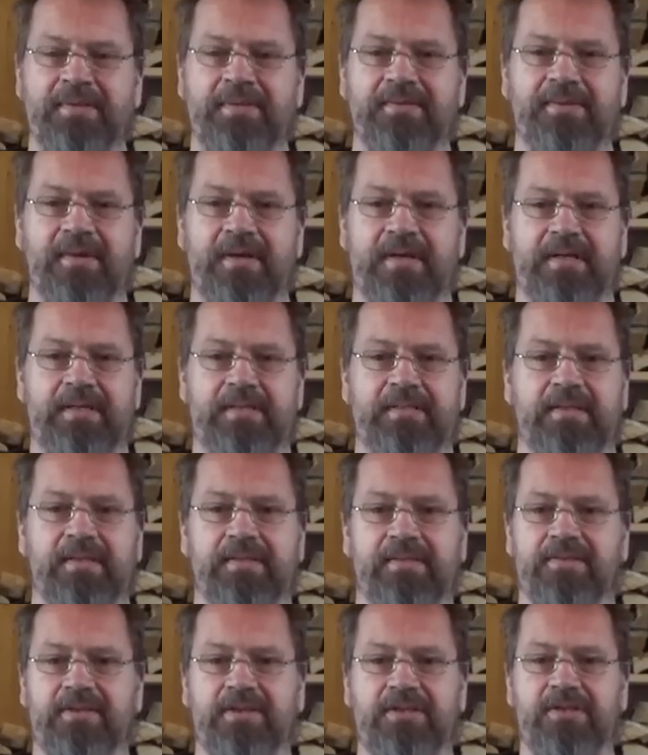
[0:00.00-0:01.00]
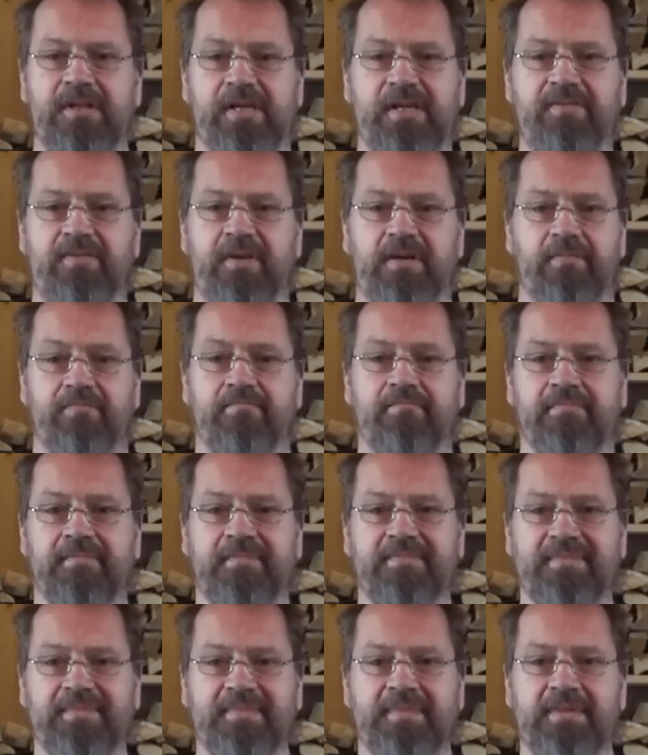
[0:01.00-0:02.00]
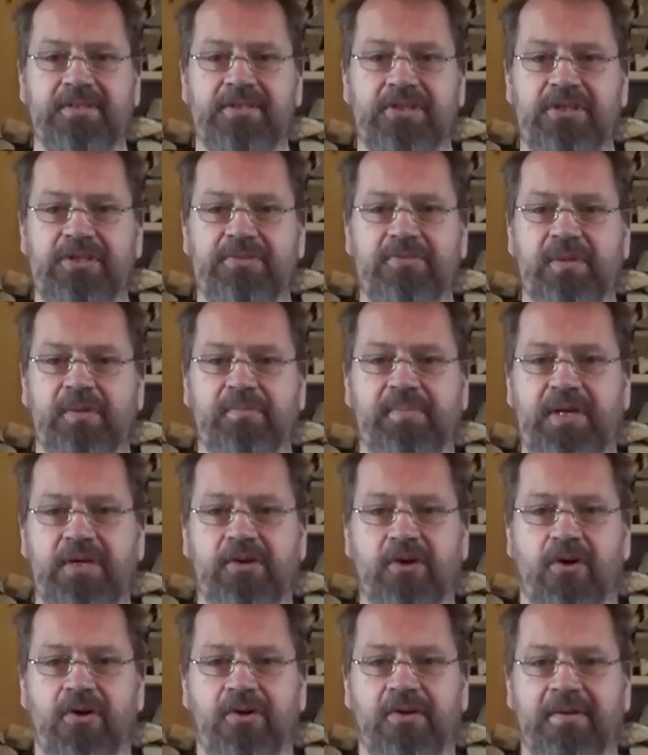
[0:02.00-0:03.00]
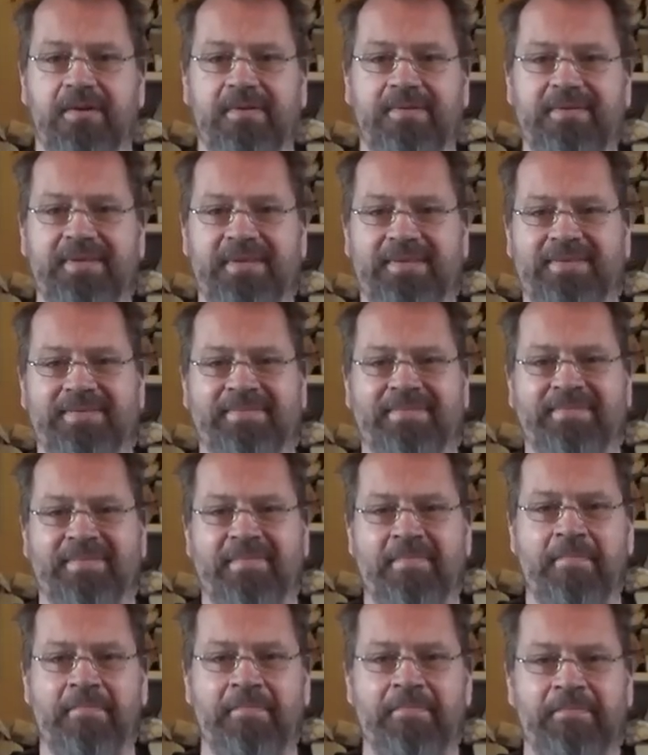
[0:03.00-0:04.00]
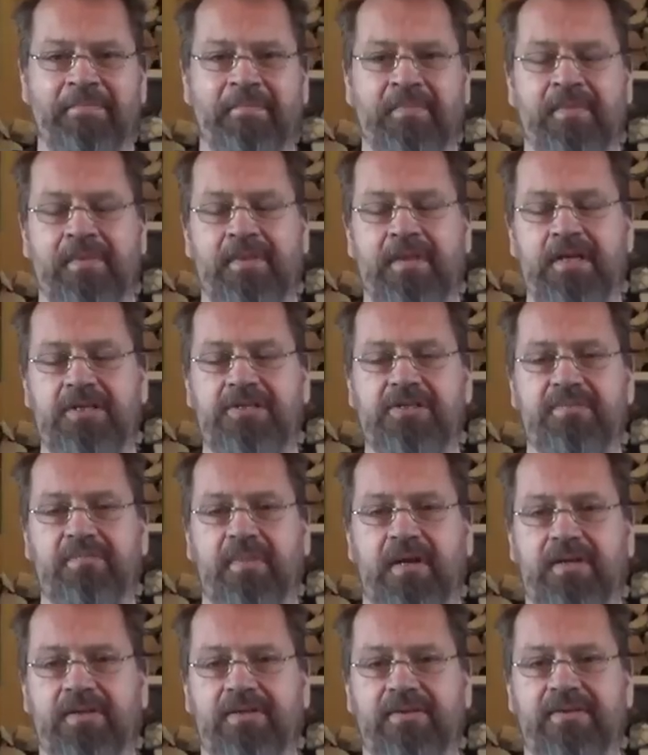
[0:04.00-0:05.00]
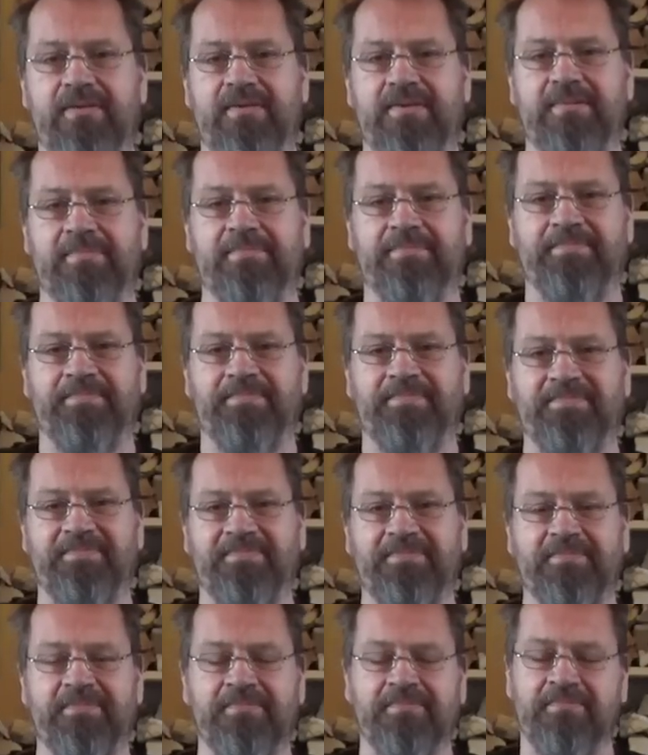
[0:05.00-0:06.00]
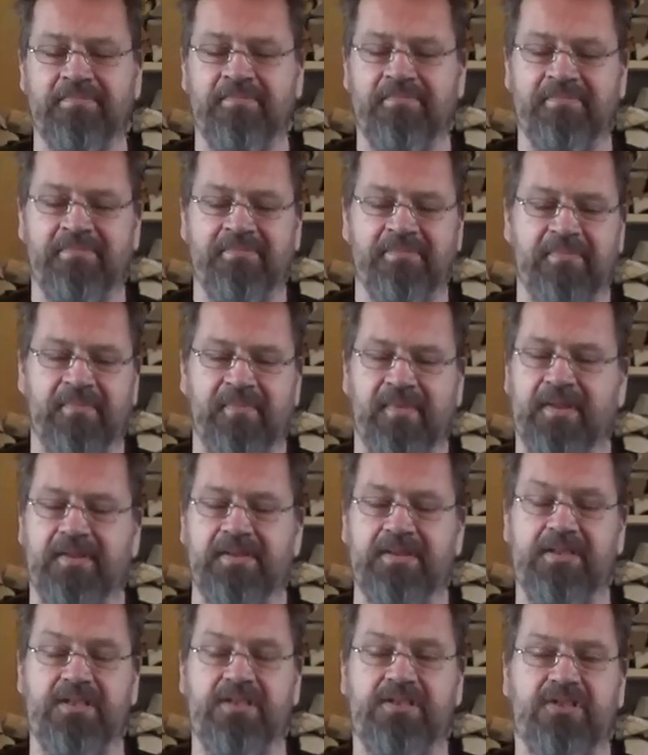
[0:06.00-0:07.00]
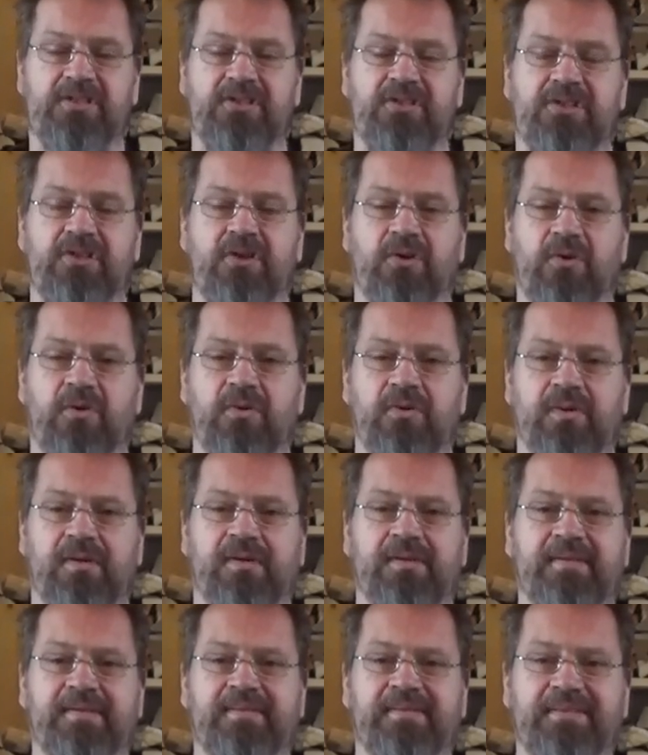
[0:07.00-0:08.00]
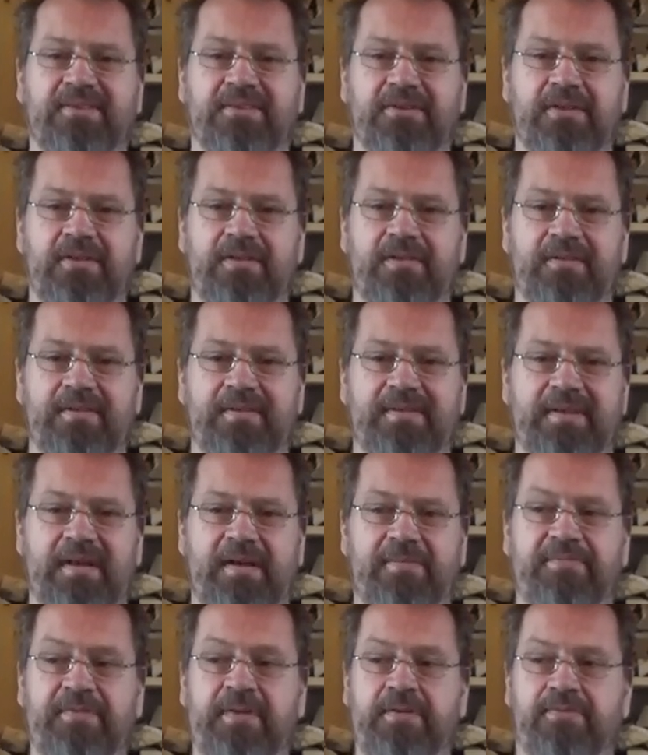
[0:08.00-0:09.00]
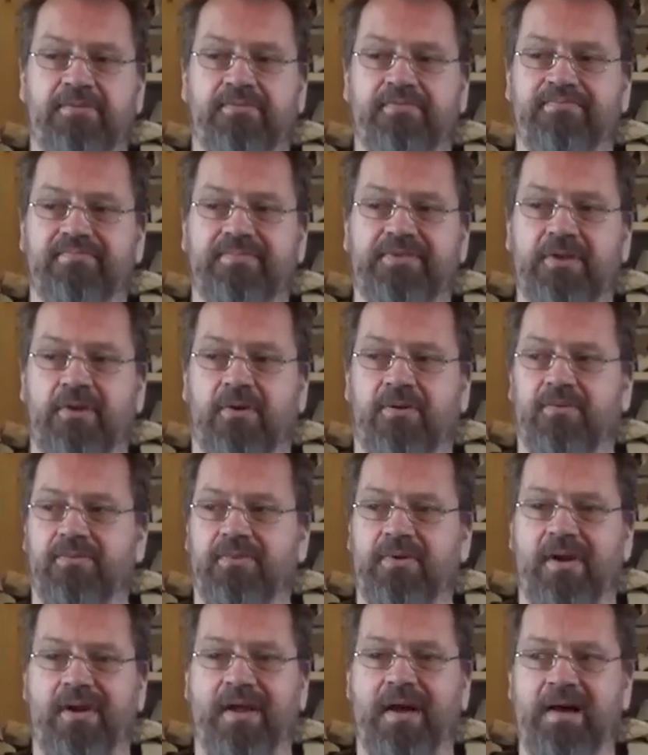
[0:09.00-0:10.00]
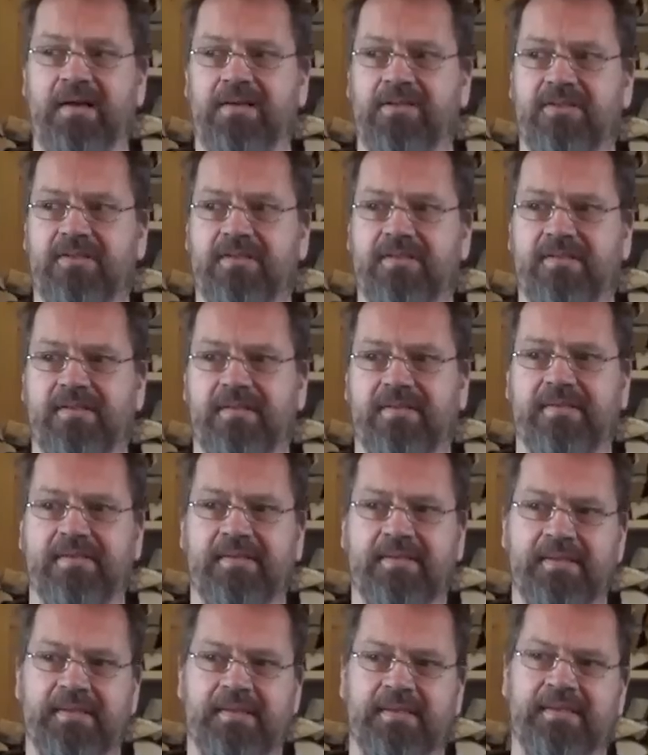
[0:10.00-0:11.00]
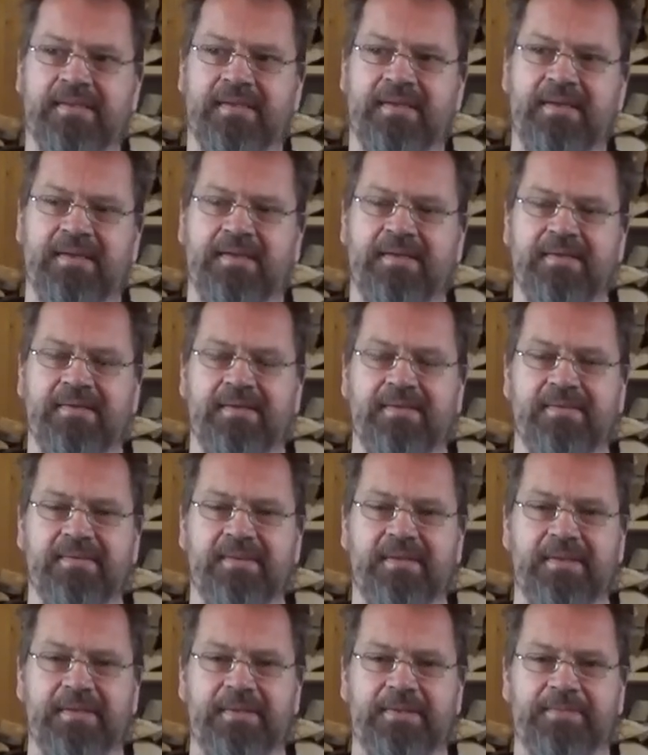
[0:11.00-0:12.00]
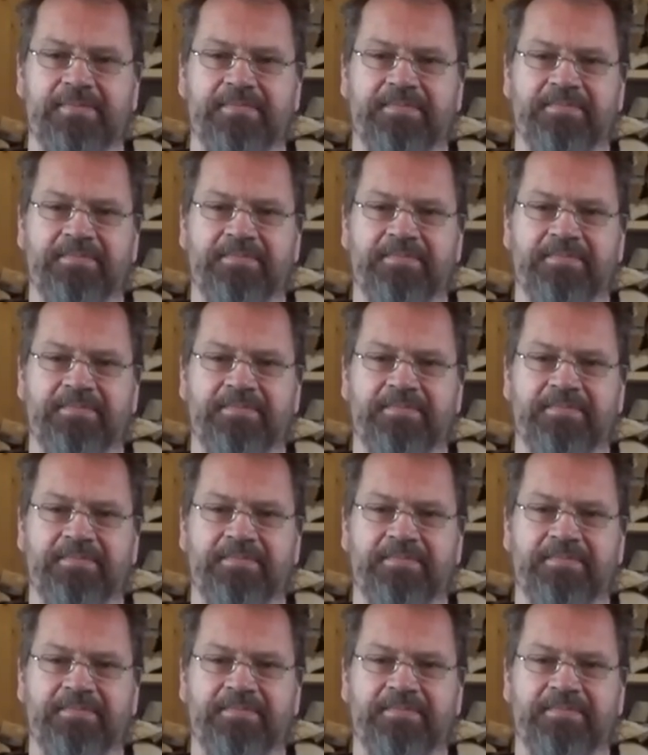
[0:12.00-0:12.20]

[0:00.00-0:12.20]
Right, she's leaving. She will be gone next month. This is so good. I feel so relaxed. Right.